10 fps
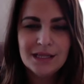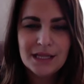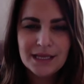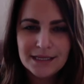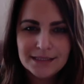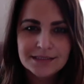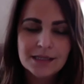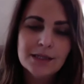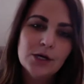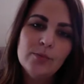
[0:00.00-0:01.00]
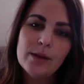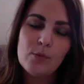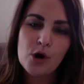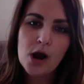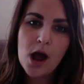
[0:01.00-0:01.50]
is a little bit
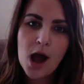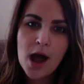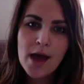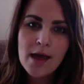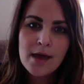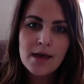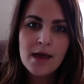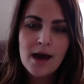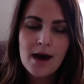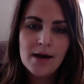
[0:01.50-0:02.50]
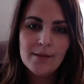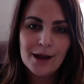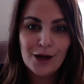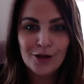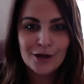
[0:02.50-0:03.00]
more hot.
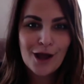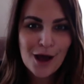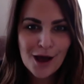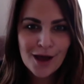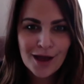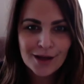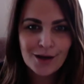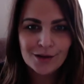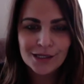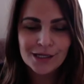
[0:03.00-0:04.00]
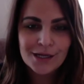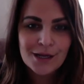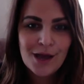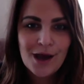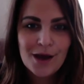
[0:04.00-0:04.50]
I call it hot. I call it,
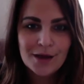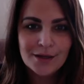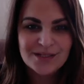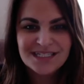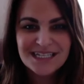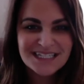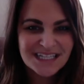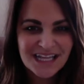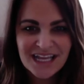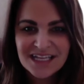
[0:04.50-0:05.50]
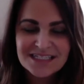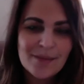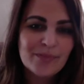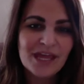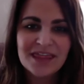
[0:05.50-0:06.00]
you know, sizzling,
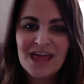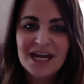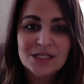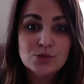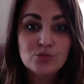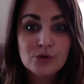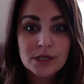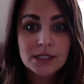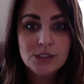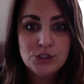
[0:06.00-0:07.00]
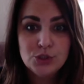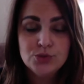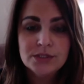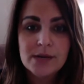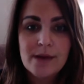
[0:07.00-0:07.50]
something that is really due
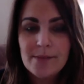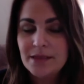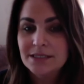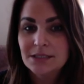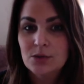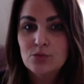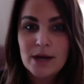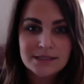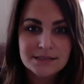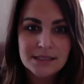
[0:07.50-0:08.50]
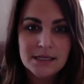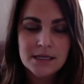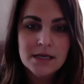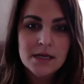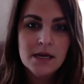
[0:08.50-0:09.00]
to come up that is a little rusty.